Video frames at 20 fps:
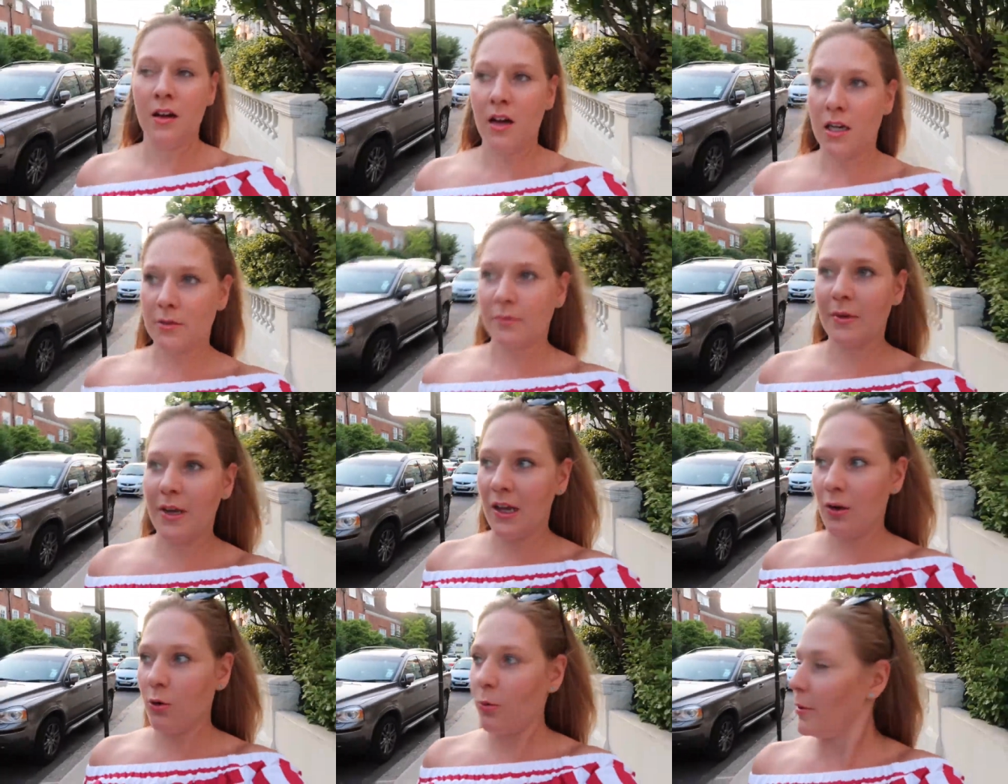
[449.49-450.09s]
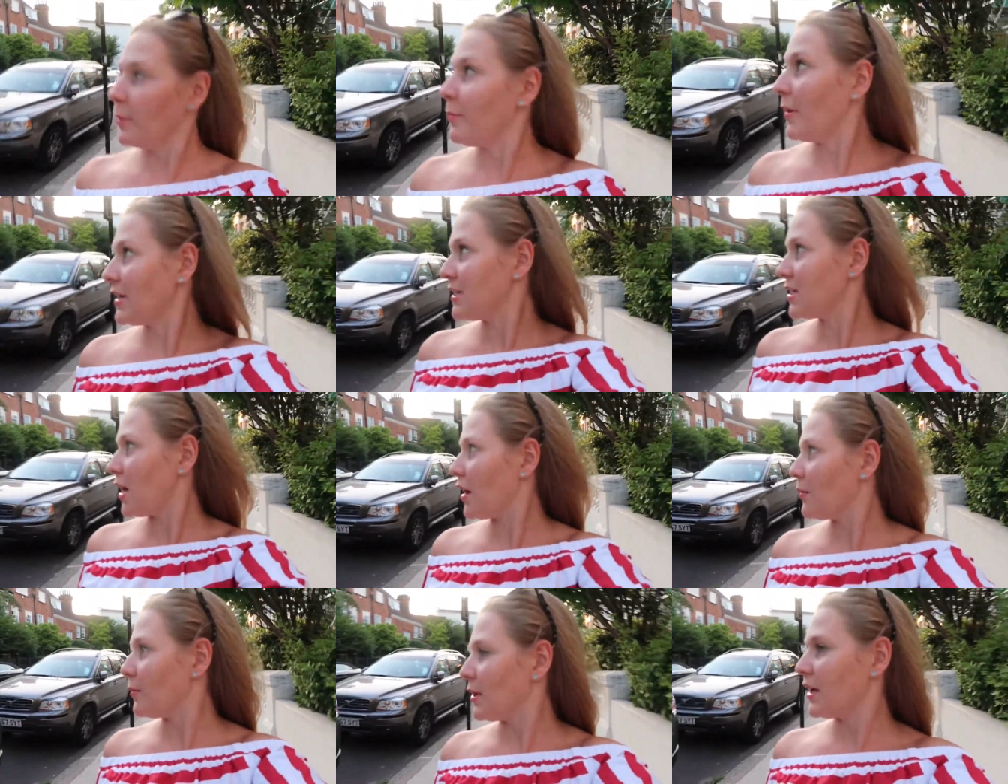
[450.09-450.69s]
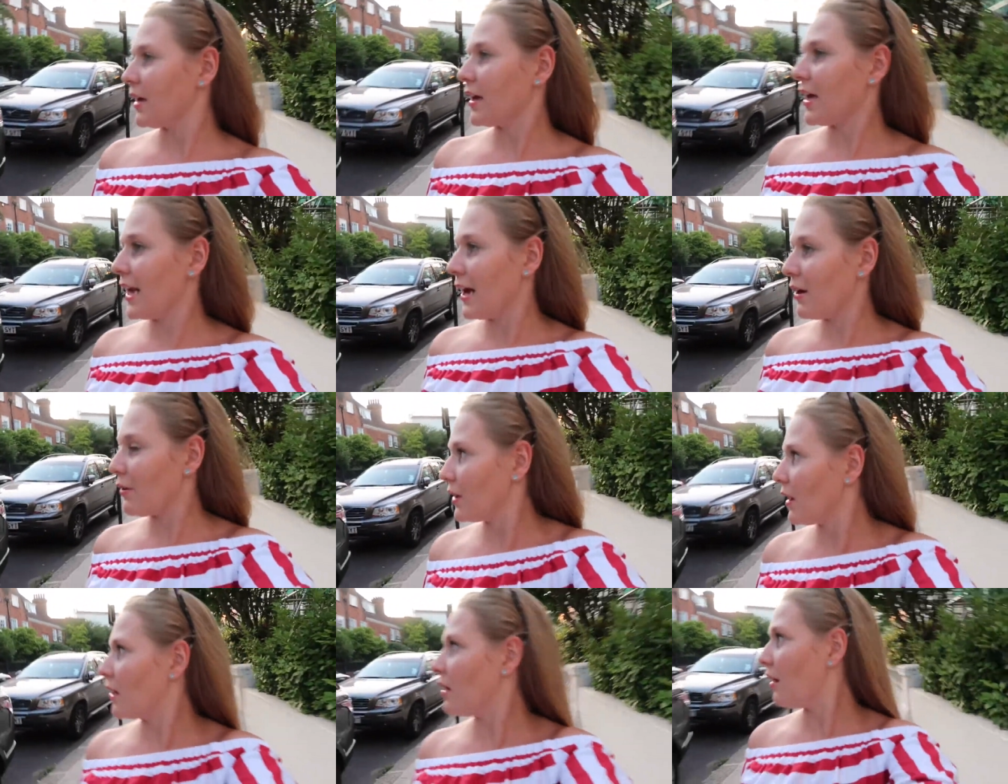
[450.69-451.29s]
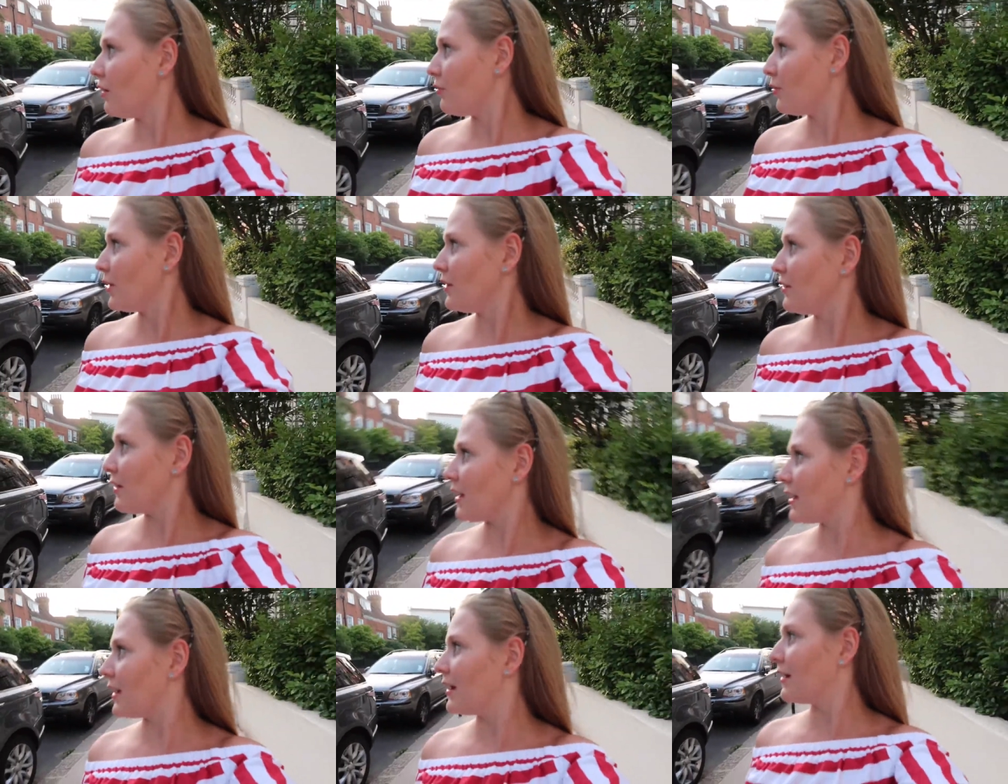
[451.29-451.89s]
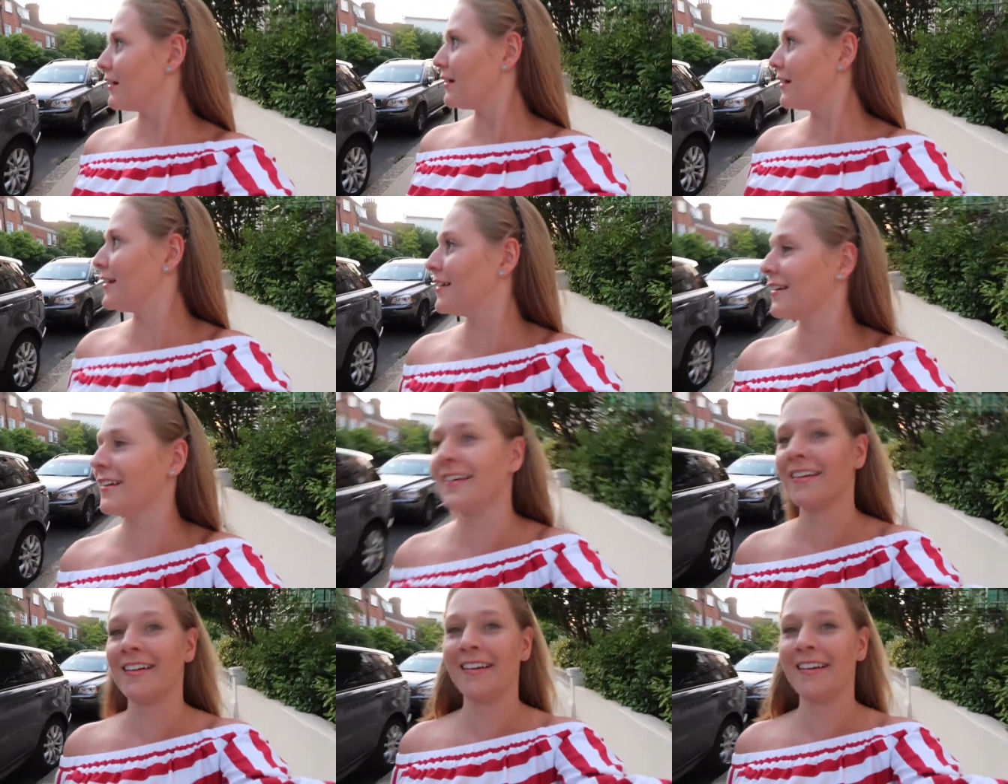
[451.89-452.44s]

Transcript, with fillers: I mean, it will be bedtime in like an hour and a half, won't it?